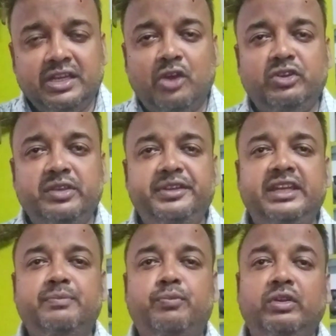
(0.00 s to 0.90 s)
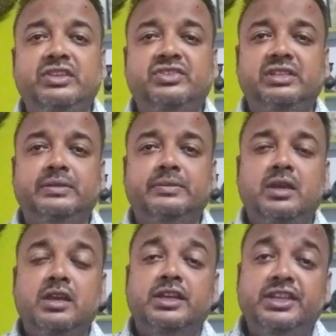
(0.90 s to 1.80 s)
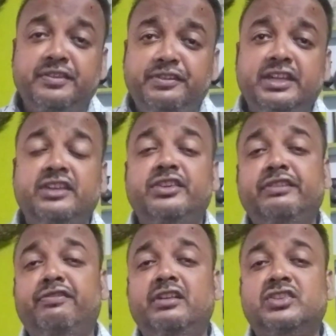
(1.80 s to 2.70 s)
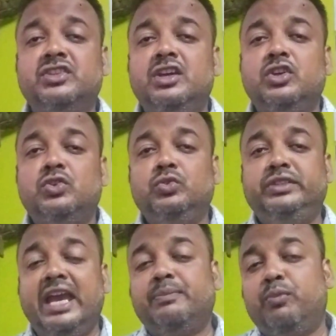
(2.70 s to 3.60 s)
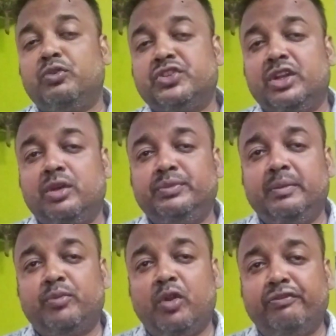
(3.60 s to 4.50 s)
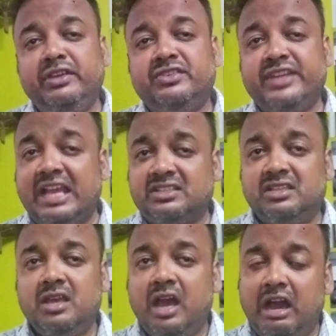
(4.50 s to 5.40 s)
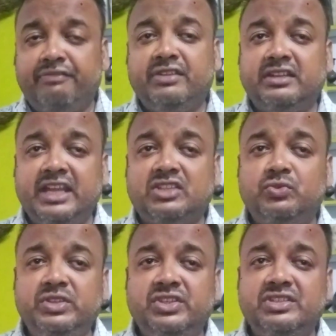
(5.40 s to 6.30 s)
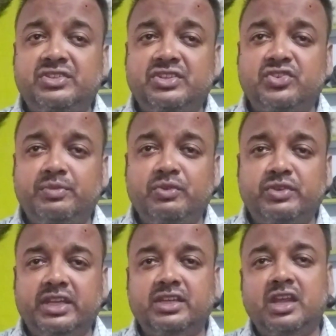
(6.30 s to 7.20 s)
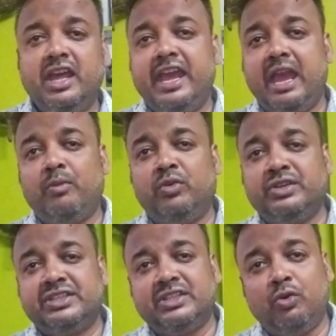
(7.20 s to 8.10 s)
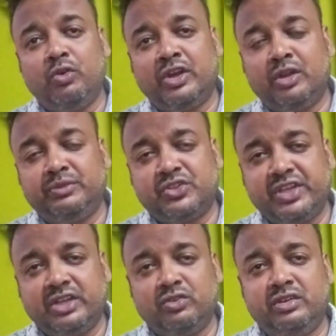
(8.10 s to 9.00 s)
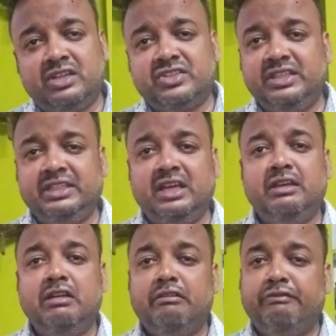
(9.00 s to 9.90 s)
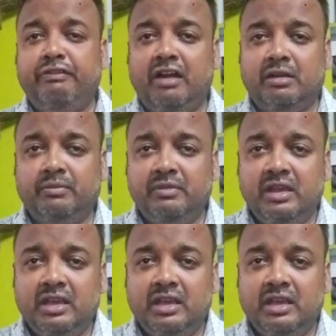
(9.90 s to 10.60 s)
Now, dividend policy. Dividend refers to that portion of the profit tax after tax which is distributed among the owner of the shareholders in the firm.